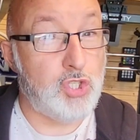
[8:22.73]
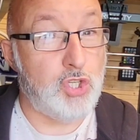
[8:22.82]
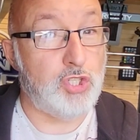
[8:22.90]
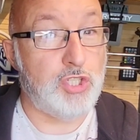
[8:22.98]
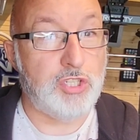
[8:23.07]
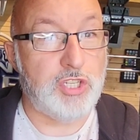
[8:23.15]

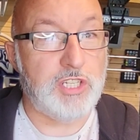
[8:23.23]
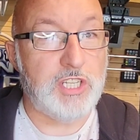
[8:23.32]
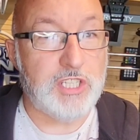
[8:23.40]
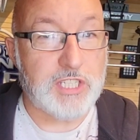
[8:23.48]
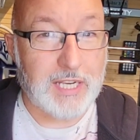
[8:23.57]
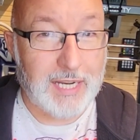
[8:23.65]
Just as a
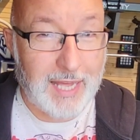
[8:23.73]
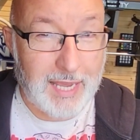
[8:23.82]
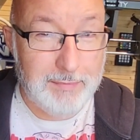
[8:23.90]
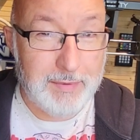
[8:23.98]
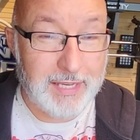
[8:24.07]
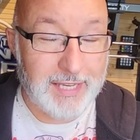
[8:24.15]

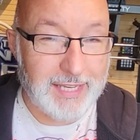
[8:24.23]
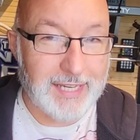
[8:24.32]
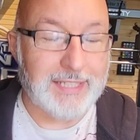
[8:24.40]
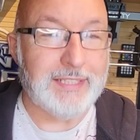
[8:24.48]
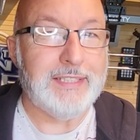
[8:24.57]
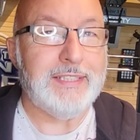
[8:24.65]
disclaimer
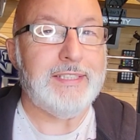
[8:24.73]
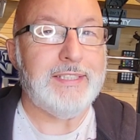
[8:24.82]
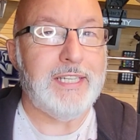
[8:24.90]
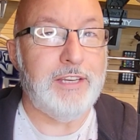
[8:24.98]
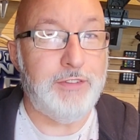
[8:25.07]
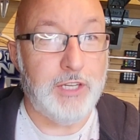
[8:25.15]
here,
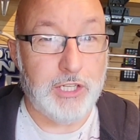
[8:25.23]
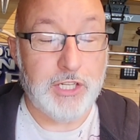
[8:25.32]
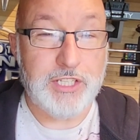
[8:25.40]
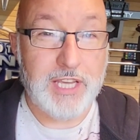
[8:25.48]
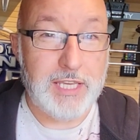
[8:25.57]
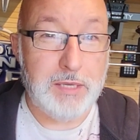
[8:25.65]
if you're going
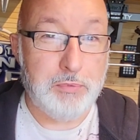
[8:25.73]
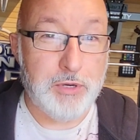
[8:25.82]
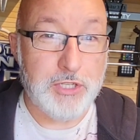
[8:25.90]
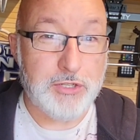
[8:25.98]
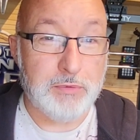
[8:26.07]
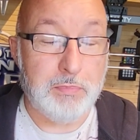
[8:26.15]
to take your
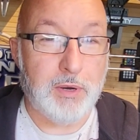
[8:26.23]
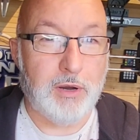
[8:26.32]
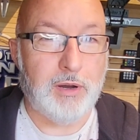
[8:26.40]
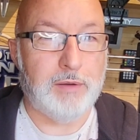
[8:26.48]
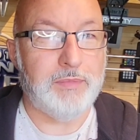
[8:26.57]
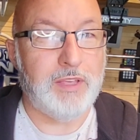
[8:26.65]
printer
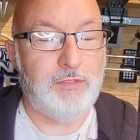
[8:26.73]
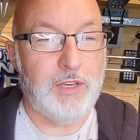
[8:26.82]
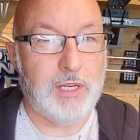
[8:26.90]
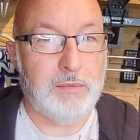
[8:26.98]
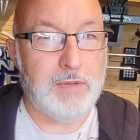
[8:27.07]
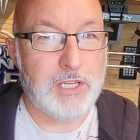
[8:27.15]
apart, if you're
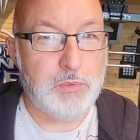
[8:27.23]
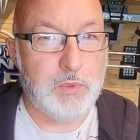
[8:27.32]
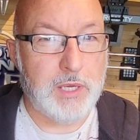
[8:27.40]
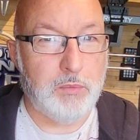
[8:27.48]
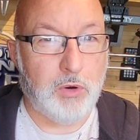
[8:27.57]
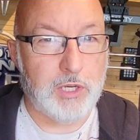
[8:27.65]
going to mess with
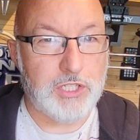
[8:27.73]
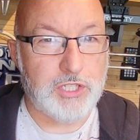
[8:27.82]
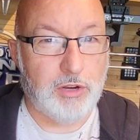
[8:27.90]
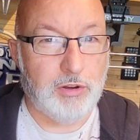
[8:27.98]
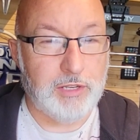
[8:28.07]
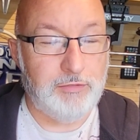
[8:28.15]
it while it's
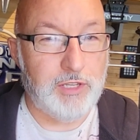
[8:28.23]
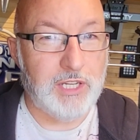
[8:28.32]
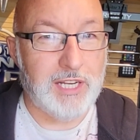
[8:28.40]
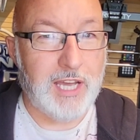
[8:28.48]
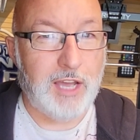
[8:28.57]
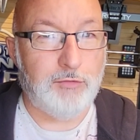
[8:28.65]
on, if you're
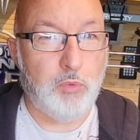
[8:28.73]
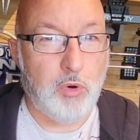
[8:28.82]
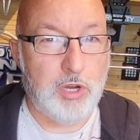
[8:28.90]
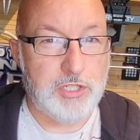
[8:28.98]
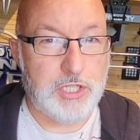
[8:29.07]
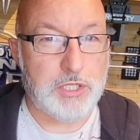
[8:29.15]
going to have
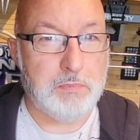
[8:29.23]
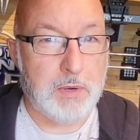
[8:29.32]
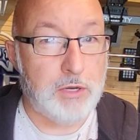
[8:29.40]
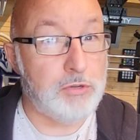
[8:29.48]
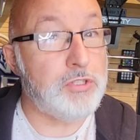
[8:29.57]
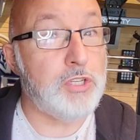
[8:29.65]
wires
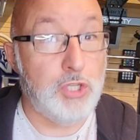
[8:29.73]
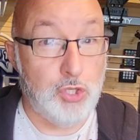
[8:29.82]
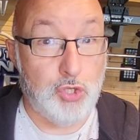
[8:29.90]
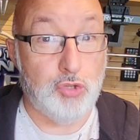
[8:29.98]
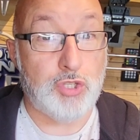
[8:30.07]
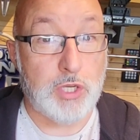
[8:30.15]
exposed, you
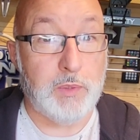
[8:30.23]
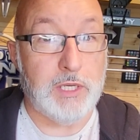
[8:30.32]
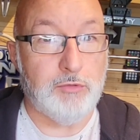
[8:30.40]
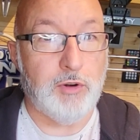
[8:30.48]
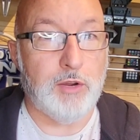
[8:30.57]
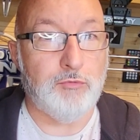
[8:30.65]
do so at
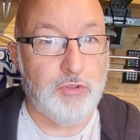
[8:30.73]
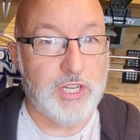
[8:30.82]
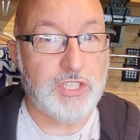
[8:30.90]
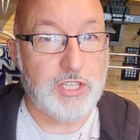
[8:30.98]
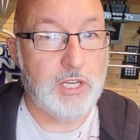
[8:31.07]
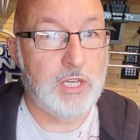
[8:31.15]
your own
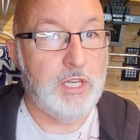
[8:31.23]
risk.